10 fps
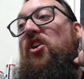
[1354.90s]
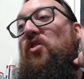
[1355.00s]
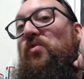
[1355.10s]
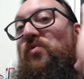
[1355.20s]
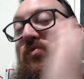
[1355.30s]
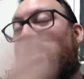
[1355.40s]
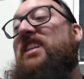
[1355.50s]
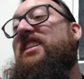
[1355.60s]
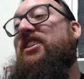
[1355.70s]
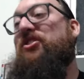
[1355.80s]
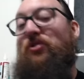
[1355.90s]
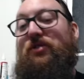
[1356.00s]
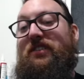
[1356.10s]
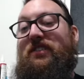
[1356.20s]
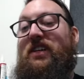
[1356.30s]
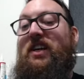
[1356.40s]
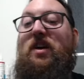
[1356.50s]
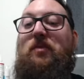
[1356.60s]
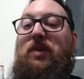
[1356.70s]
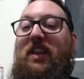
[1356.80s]
really good,
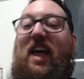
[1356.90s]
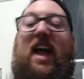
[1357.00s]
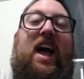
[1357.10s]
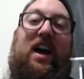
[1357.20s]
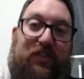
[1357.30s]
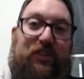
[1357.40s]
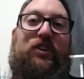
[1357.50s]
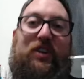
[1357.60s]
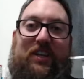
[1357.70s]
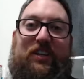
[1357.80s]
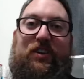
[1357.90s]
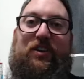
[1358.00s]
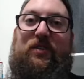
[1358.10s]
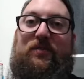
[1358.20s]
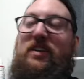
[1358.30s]
but they have a learning curve.